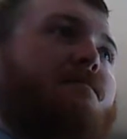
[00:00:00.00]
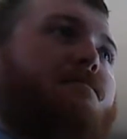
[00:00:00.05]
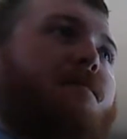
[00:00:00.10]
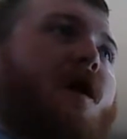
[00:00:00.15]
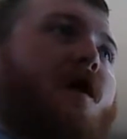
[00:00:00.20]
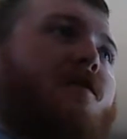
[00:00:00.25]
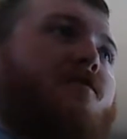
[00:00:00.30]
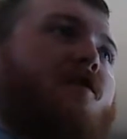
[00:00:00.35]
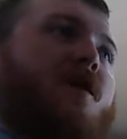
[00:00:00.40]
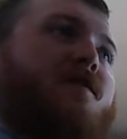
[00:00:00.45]

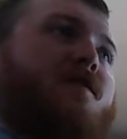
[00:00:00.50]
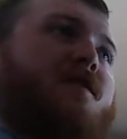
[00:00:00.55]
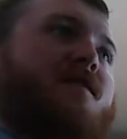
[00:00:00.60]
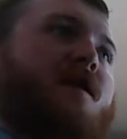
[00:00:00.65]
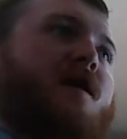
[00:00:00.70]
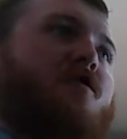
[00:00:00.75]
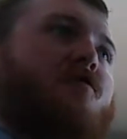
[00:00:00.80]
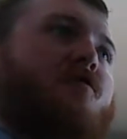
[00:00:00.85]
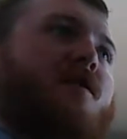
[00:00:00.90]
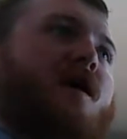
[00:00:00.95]
Box office
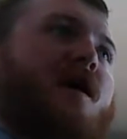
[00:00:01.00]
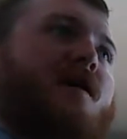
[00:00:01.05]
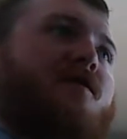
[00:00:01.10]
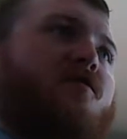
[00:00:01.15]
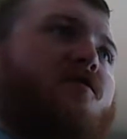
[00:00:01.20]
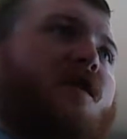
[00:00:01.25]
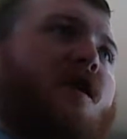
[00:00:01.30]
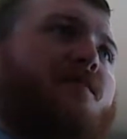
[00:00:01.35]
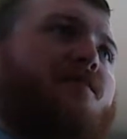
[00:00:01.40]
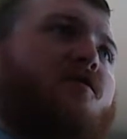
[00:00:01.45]

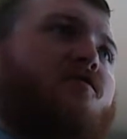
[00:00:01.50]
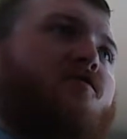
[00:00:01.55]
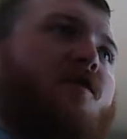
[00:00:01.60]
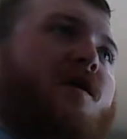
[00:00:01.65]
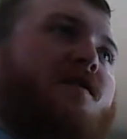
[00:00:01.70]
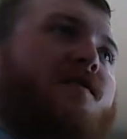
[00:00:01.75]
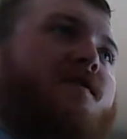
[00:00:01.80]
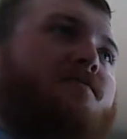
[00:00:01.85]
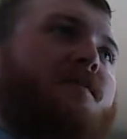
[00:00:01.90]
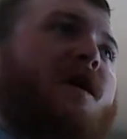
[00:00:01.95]
equalizer debuts to
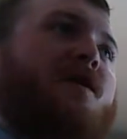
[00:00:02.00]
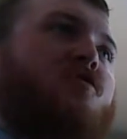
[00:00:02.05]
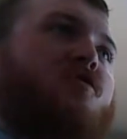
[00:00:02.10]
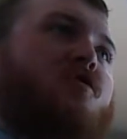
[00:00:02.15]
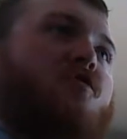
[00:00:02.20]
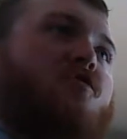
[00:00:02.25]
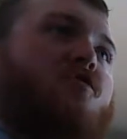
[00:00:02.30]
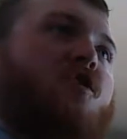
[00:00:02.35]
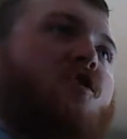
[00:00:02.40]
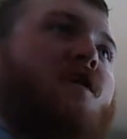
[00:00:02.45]
a
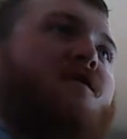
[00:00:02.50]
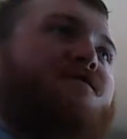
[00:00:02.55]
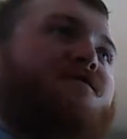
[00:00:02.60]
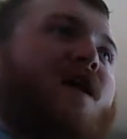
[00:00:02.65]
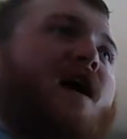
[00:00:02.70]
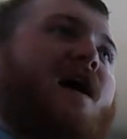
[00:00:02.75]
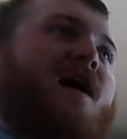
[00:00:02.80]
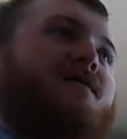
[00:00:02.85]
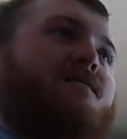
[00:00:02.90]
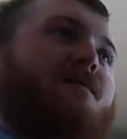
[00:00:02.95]
smashing
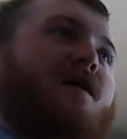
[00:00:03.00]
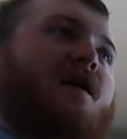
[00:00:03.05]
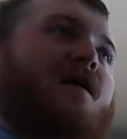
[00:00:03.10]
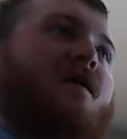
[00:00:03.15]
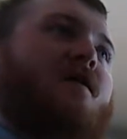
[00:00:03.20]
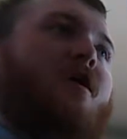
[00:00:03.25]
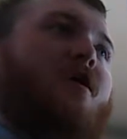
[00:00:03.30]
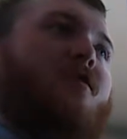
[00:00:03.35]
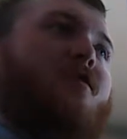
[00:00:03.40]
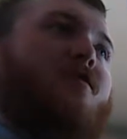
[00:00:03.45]
$35
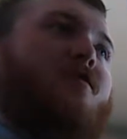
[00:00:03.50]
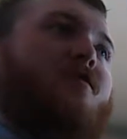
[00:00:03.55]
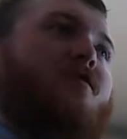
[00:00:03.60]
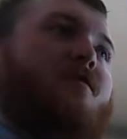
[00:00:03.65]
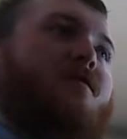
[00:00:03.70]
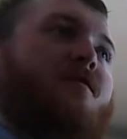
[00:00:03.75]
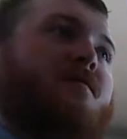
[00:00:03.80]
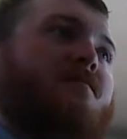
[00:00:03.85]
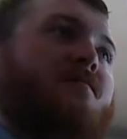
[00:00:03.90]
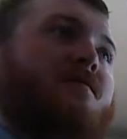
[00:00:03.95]
million.
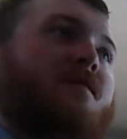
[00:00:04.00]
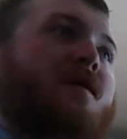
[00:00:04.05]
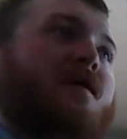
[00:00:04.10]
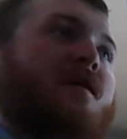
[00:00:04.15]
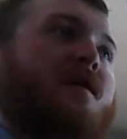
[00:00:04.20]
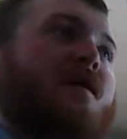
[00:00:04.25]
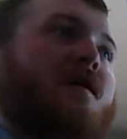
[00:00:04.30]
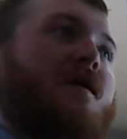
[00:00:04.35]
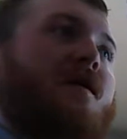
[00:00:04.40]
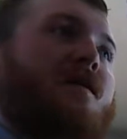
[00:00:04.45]

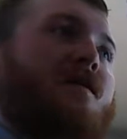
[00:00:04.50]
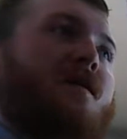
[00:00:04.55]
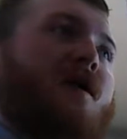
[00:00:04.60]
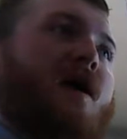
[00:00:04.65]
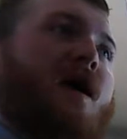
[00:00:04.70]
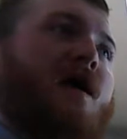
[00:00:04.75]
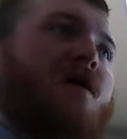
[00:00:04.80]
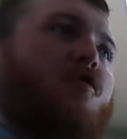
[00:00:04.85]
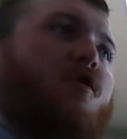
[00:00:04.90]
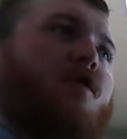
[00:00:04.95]

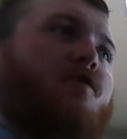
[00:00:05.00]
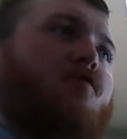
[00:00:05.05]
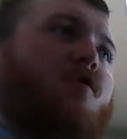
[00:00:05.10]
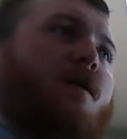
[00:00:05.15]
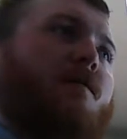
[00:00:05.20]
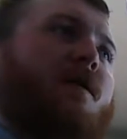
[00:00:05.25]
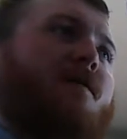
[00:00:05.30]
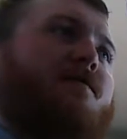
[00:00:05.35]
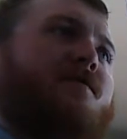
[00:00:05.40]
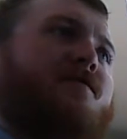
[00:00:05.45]
The ongoing
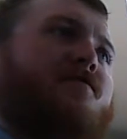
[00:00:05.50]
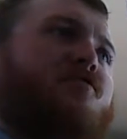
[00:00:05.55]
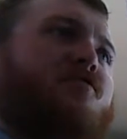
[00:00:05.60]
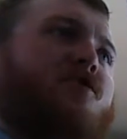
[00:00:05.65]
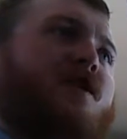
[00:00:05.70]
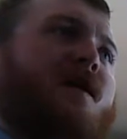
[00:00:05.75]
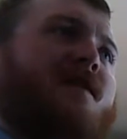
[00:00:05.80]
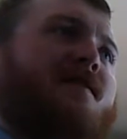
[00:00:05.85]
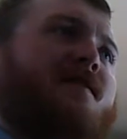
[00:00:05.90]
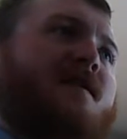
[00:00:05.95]
drama of
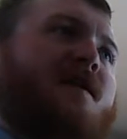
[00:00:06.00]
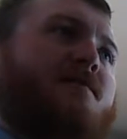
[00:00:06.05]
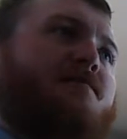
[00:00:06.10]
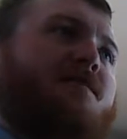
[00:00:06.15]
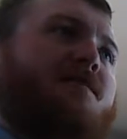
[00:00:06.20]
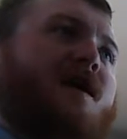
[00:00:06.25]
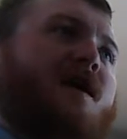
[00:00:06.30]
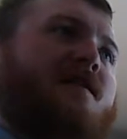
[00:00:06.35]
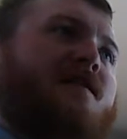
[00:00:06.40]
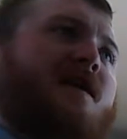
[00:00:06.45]
Jay-Z and
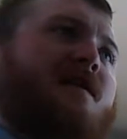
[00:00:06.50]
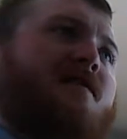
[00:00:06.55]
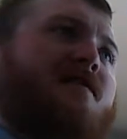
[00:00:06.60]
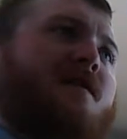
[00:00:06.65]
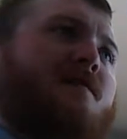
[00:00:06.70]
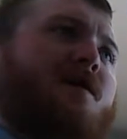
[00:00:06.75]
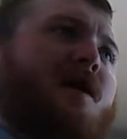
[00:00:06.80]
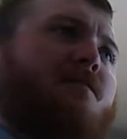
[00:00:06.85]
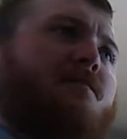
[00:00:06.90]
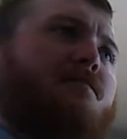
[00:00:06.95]
Beyonce
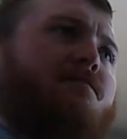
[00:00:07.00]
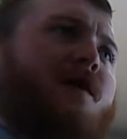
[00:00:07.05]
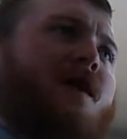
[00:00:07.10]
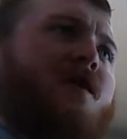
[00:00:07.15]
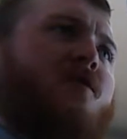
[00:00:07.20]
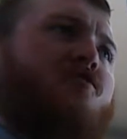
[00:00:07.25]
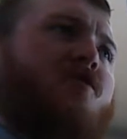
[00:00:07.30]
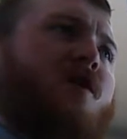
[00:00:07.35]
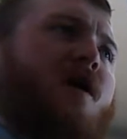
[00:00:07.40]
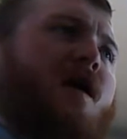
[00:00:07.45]
somehow
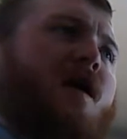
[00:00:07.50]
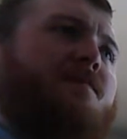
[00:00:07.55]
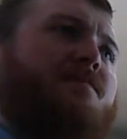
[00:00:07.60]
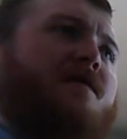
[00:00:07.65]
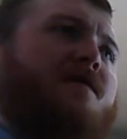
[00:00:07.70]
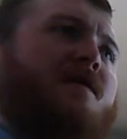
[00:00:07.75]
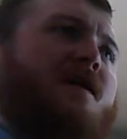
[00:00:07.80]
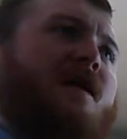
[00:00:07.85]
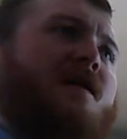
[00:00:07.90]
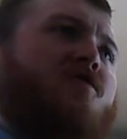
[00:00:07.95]
managed to
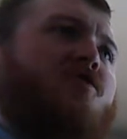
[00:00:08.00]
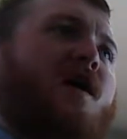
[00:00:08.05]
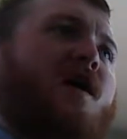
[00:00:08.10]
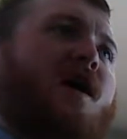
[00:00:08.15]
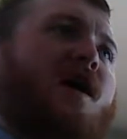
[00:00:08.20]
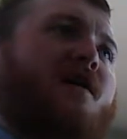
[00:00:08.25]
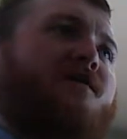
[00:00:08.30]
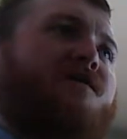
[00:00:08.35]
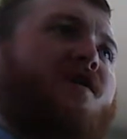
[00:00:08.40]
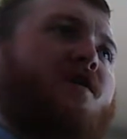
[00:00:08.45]
upstage
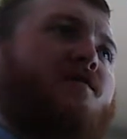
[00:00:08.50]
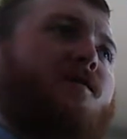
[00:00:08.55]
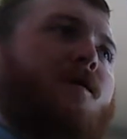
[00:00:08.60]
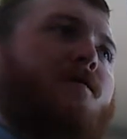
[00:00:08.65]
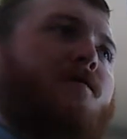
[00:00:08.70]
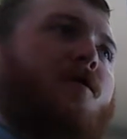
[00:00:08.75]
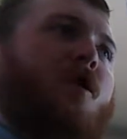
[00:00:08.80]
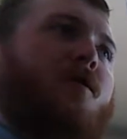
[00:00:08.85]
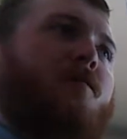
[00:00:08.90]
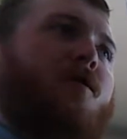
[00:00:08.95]
a festival
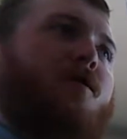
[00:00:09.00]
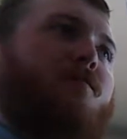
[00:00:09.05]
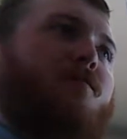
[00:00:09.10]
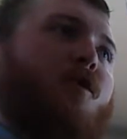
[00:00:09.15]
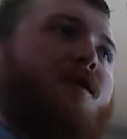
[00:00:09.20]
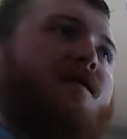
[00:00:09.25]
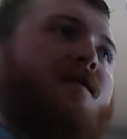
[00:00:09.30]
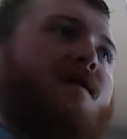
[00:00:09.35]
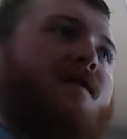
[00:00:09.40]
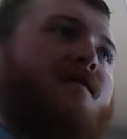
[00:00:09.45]
of global
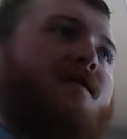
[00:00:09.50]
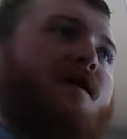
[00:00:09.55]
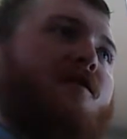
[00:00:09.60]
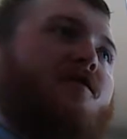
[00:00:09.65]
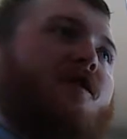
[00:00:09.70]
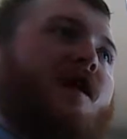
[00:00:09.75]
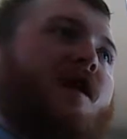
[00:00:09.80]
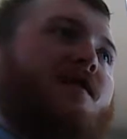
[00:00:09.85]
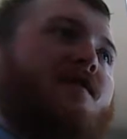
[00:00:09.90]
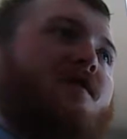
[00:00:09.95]
importance on
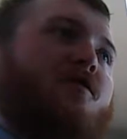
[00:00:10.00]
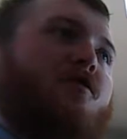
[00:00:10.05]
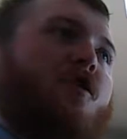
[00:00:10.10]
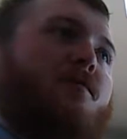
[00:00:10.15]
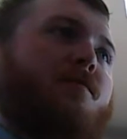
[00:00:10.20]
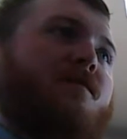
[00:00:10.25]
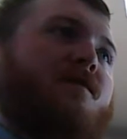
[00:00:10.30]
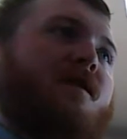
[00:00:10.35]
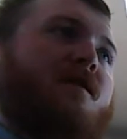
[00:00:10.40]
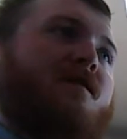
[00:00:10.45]
Saturday at the
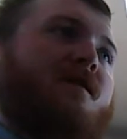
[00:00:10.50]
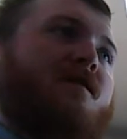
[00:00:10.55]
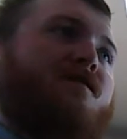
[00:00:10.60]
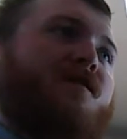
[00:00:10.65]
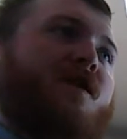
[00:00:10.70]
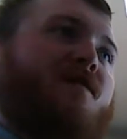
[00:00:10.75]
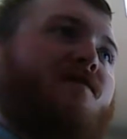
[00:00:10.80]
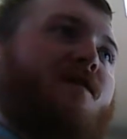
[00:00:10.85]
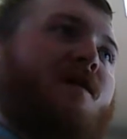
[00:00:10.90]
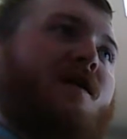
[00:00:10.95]
Global Citizen
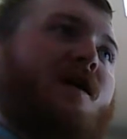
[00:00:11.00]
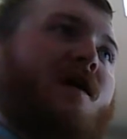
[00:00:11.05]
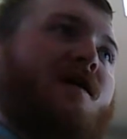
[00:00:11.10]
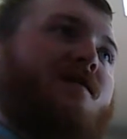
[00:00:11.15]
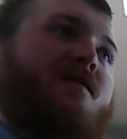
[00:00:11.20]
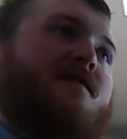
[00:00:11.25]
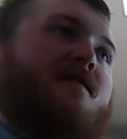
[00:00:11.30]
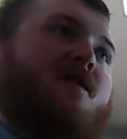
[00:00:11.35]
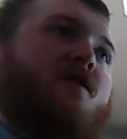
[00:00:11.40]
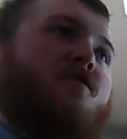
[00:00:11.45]
Festival
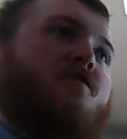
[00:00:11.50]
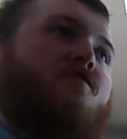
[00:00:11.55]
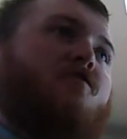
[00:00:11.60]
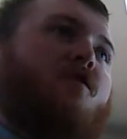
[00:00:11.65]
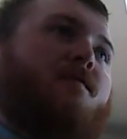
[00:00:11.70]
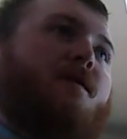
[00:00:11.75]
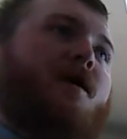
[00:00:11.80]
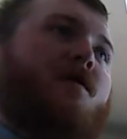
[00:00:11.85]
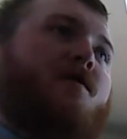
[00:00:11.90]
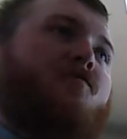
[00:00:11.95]
on Center
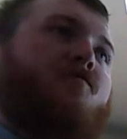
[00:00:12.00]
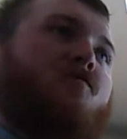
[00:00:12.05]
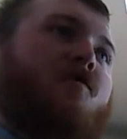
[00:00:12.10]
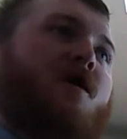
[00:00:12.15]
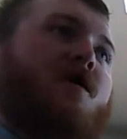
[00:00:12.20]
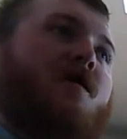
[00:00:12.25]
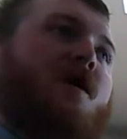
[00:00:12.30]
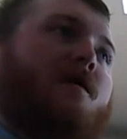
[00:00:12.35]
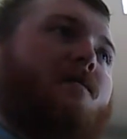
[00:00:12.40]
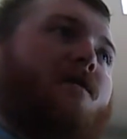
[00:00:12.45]
Control Park's
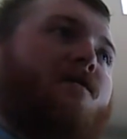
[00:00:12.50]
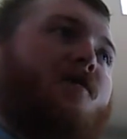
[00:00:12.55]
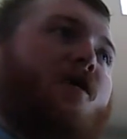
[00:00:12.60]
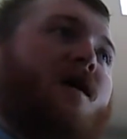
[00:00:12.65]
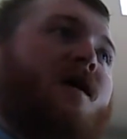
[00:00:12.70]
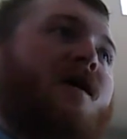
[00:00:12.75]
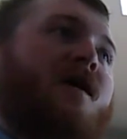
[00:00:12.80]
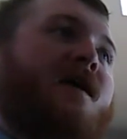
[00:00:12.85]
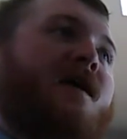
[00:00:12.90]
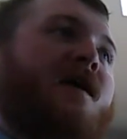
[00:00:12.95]
Great Lawn
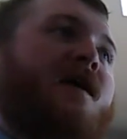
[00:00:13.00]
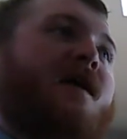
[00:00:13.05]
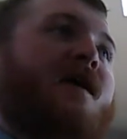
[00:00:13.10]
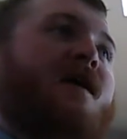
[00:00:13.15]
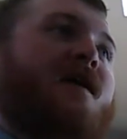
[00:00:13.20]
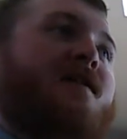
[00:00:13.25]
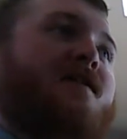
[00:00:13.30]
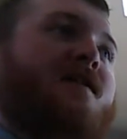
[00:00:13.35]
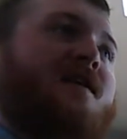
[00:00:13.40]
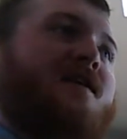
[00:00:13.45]
before
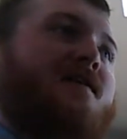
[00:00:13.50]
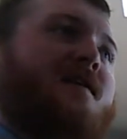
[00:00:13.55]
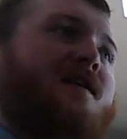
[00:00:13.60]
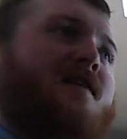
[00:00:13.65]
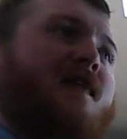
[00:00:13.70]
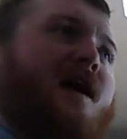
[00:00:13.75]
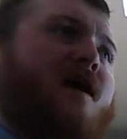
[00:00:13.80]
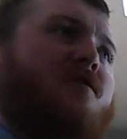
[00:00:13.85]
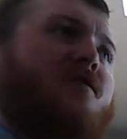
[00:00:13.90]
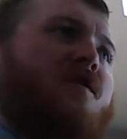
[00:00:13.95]

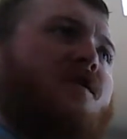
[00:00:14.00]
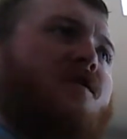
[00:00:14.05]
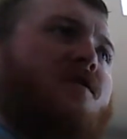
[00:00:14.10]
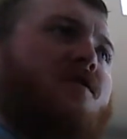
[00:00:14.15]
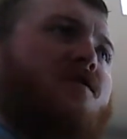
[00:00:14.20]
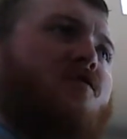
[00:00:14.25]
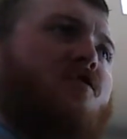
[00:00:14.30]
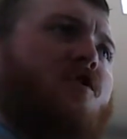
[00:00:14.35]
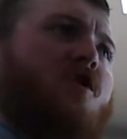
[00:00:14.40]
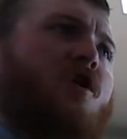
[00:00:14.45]

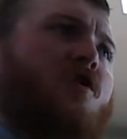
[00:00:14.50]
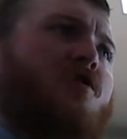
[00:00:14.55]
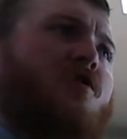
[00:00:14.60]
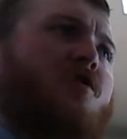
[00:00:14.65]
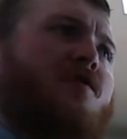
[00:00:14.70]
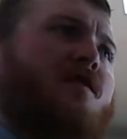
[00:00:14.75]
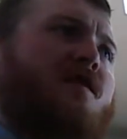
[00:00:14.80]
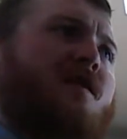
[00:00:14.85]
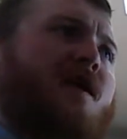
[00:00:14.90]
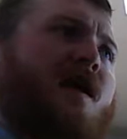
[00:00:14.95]
60,000 New
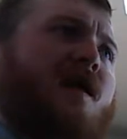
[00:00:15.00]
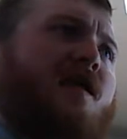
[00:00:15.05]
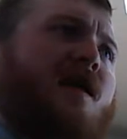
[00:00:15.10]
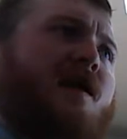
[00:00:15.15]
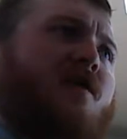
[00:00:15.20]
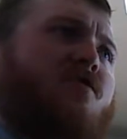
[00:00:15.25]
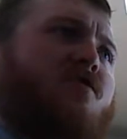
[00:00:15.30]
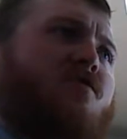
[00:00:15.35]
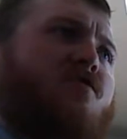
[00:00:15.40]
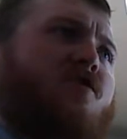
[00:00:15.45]
Yorkers
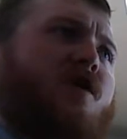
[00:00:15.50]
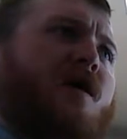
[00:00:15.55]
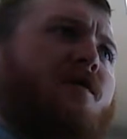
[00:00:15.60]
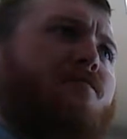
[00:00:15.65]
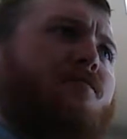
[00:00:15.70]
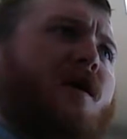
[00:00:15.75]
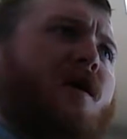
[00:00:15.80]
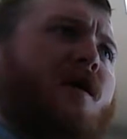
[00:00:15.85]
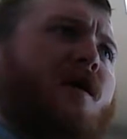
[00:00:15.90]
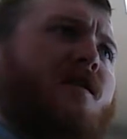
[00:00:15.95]
headliners Jay
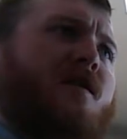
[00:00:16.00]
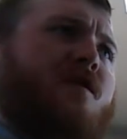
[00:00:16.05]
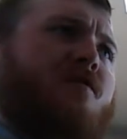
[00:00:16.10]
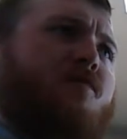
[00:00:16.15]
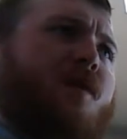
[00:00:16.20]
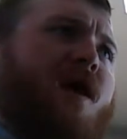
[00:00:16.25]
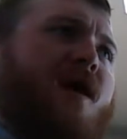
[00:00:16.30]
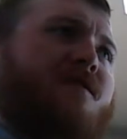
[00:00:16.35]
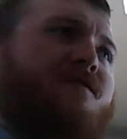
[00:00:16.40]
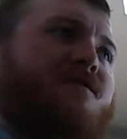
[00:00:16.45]
brought out his
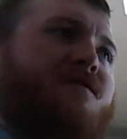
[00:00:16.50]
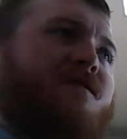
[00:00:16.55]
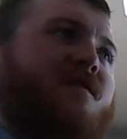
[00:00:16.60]
wife.